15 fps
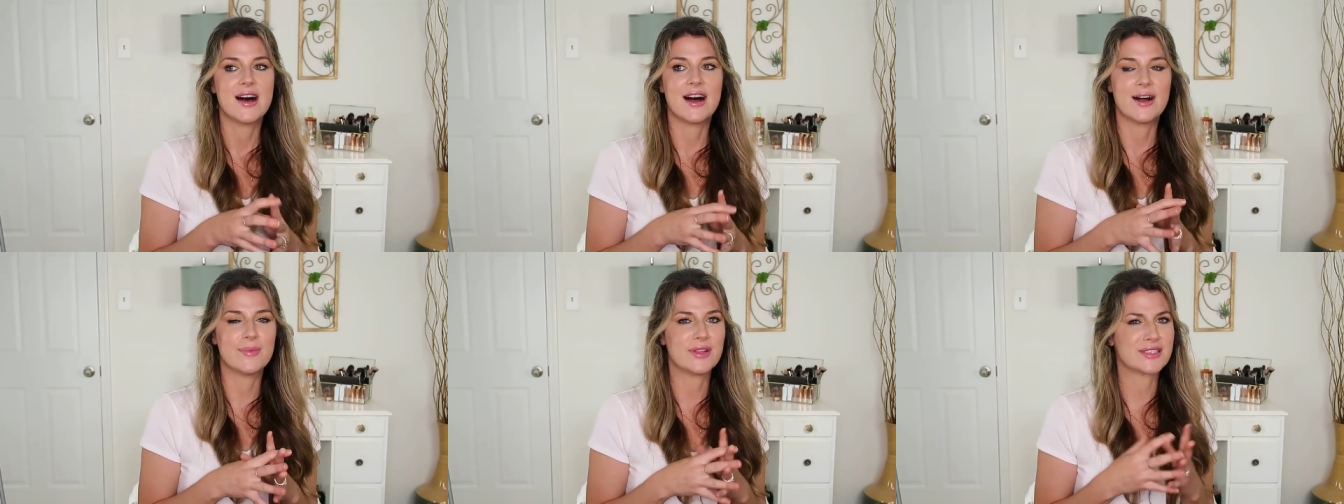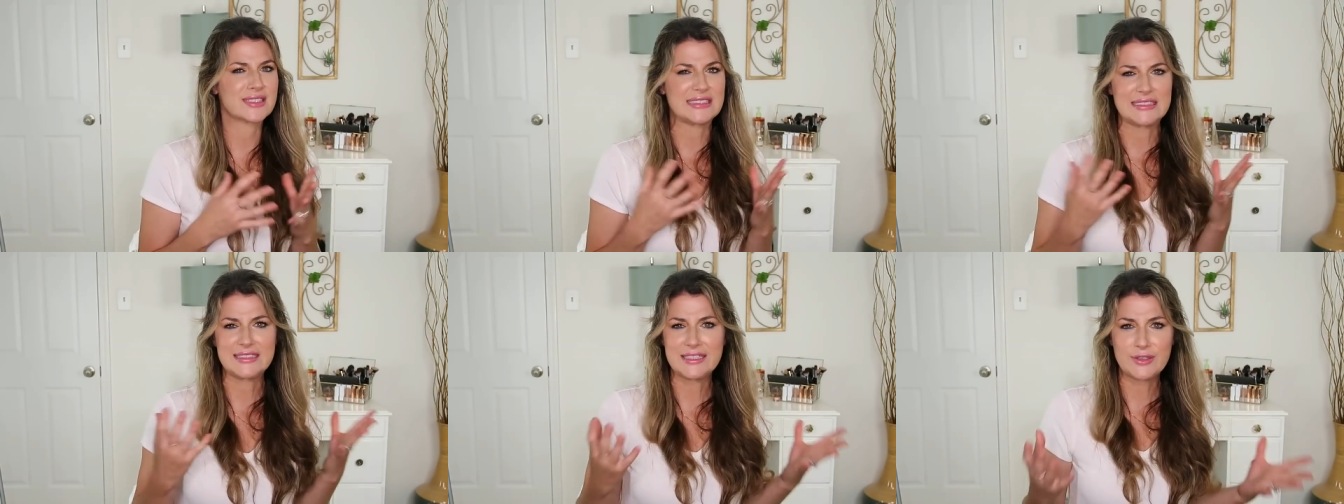Um,
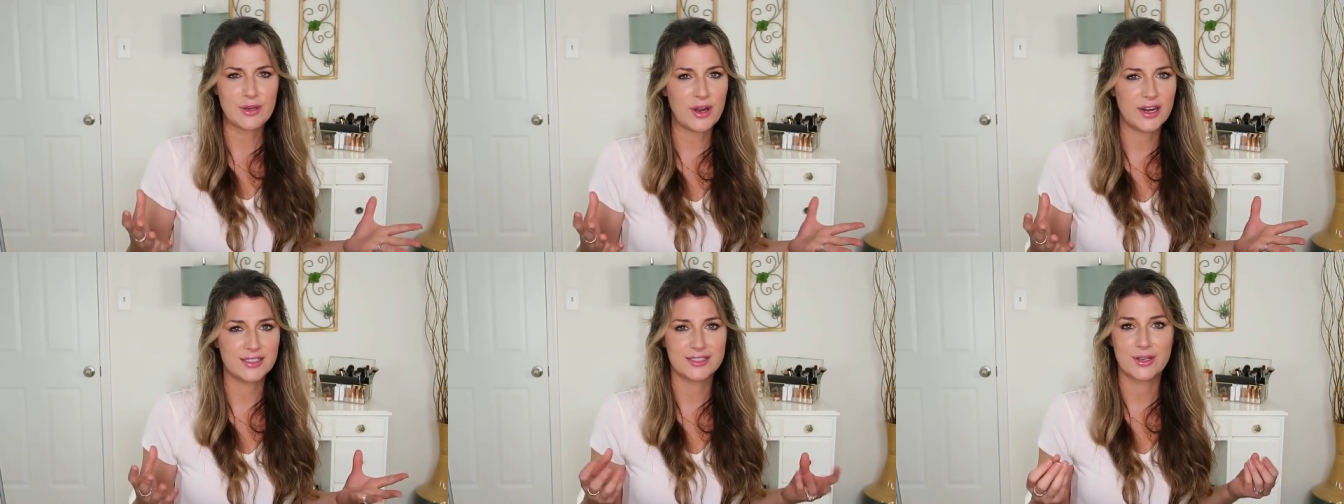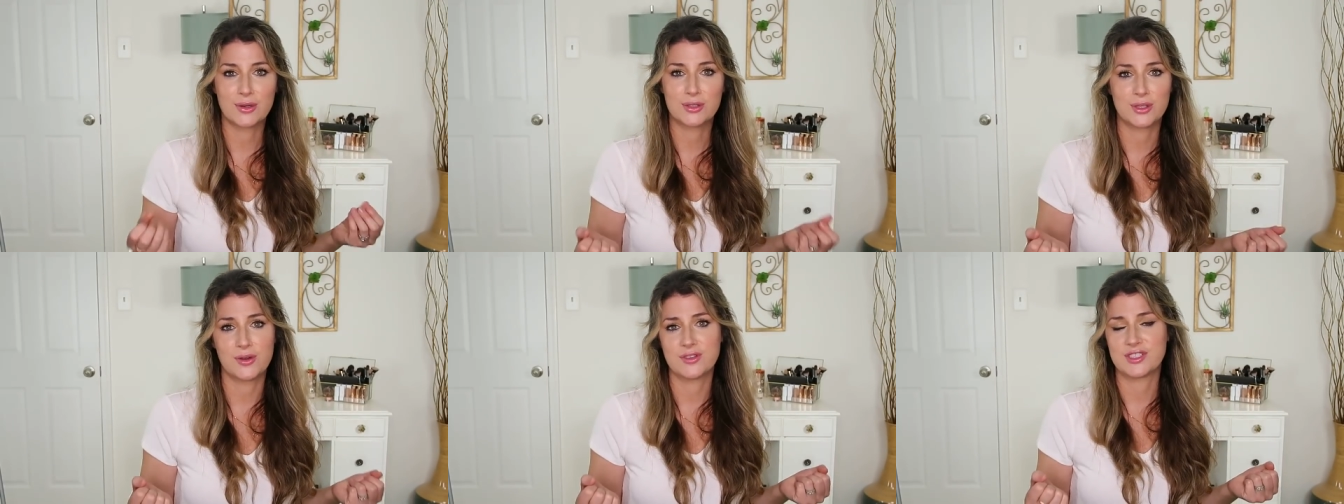it's a little hard to
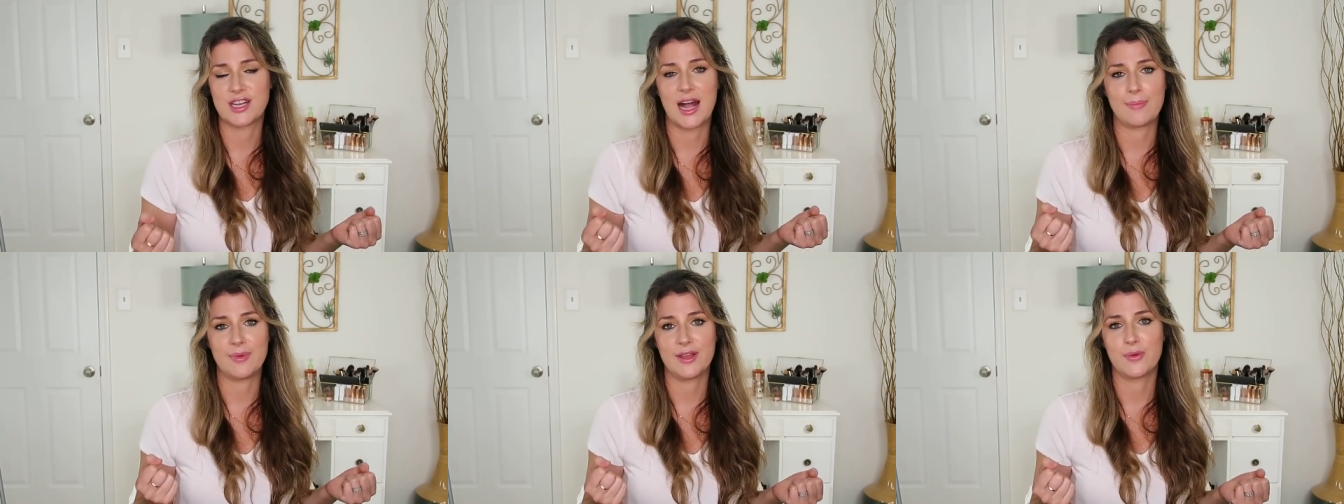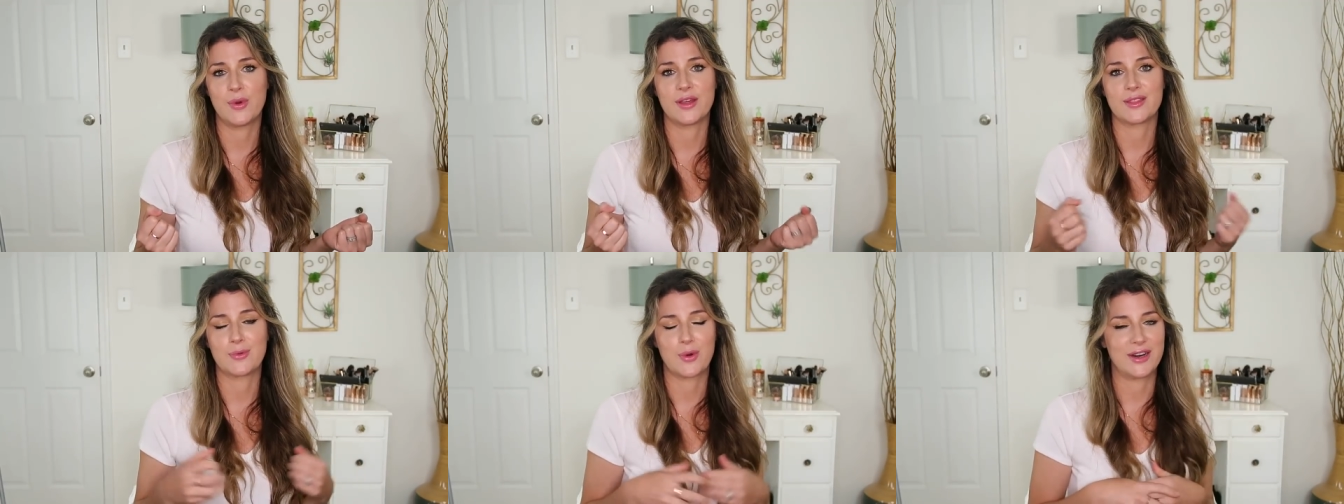go clothes shopping
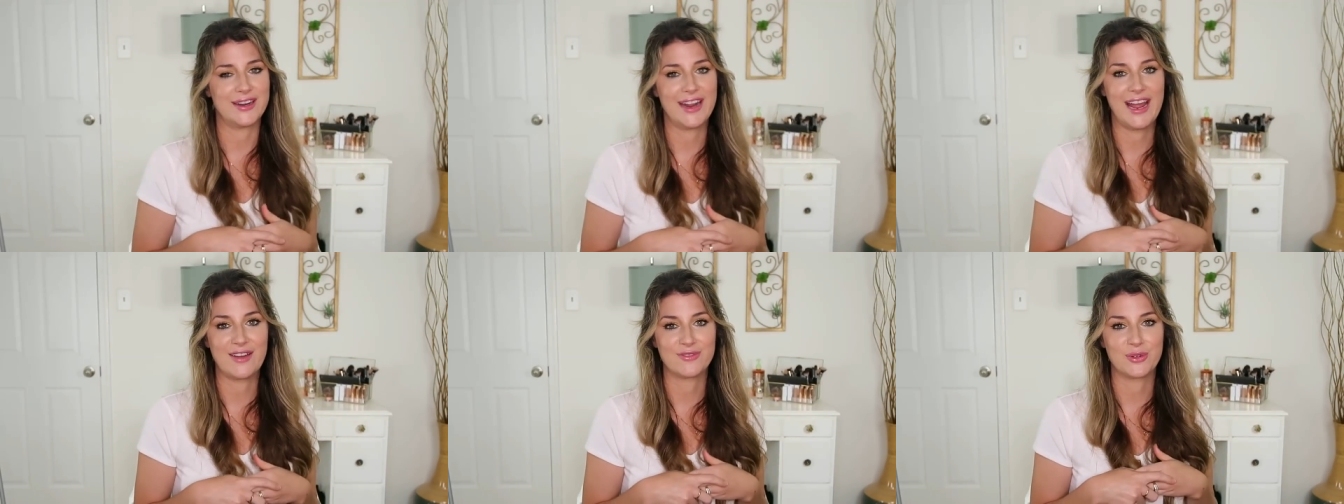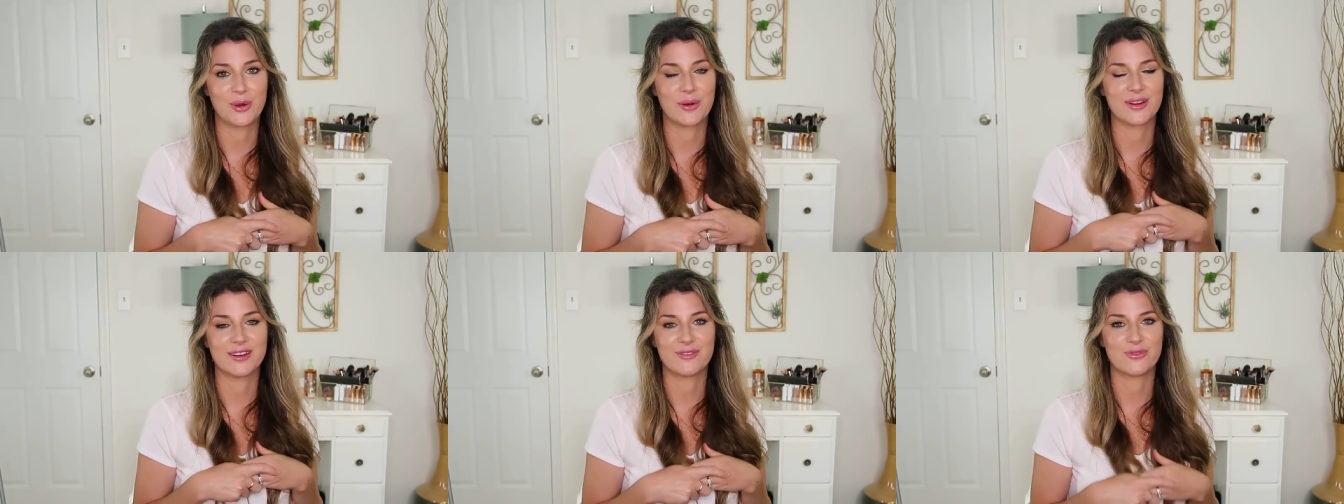with a one and a half
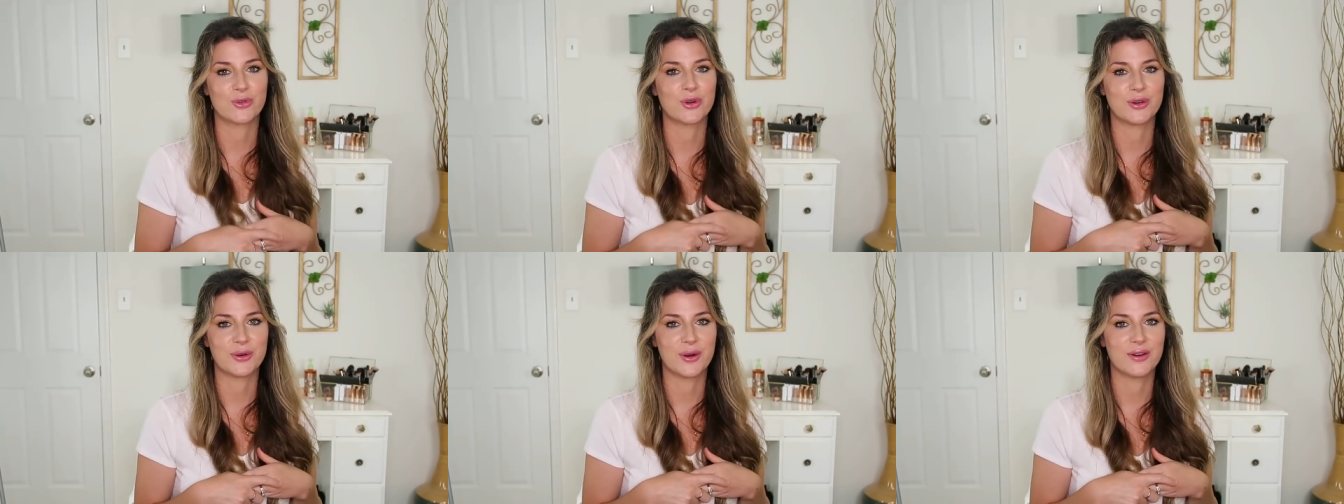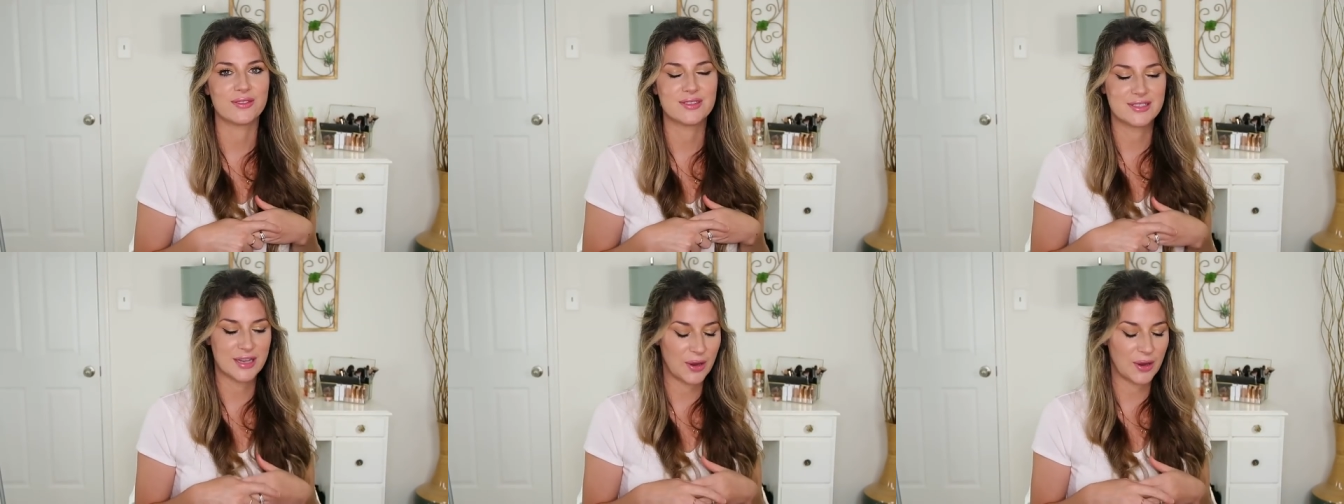year old and a four year old,